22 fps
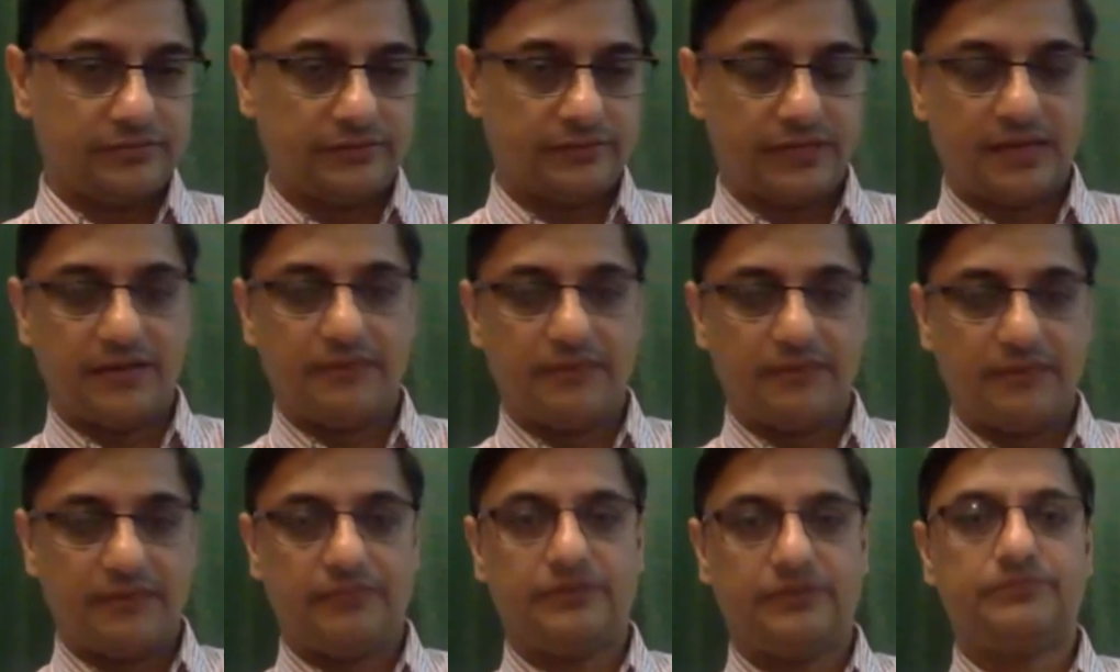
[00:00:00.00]
i
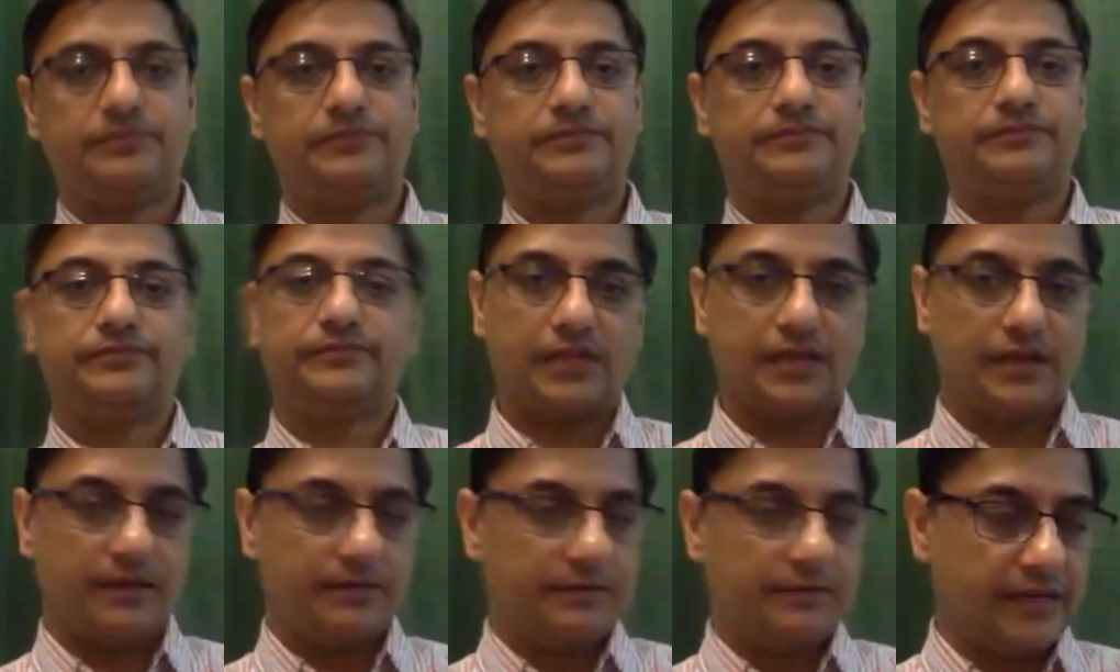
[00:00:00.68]
um,
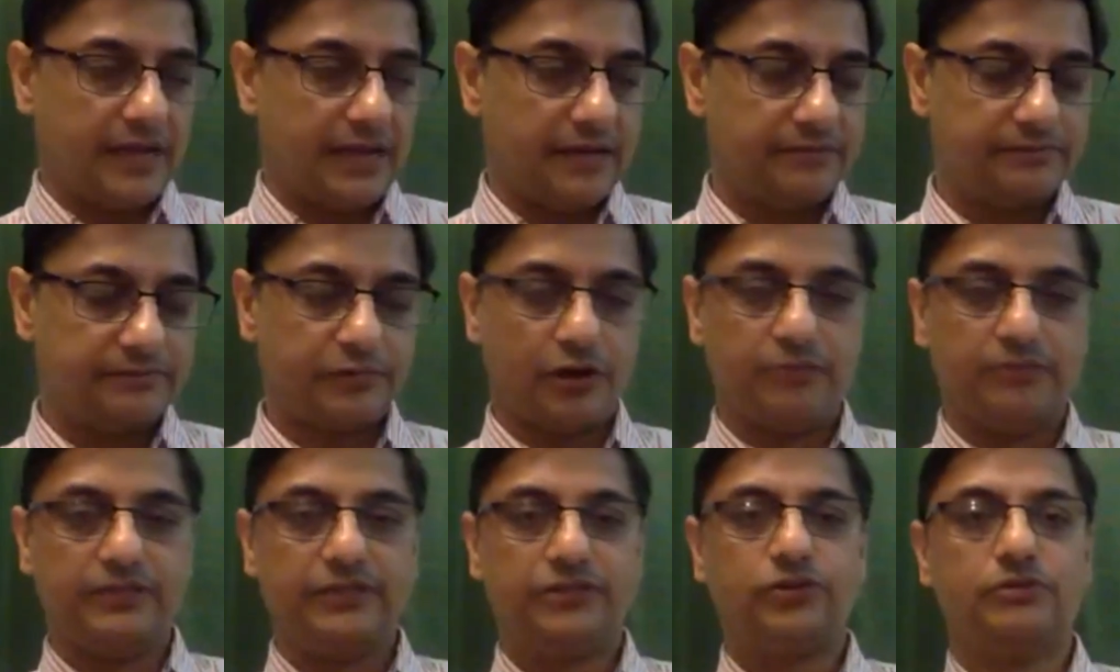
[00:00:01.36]
I mean, I
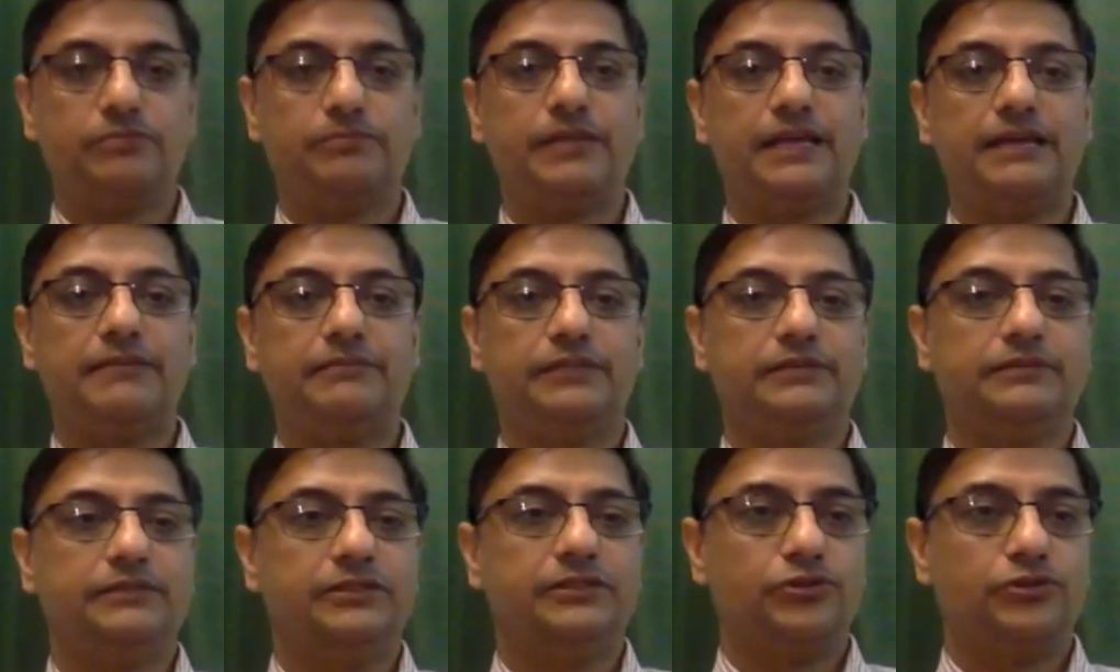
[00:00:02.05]
probably don't blame them.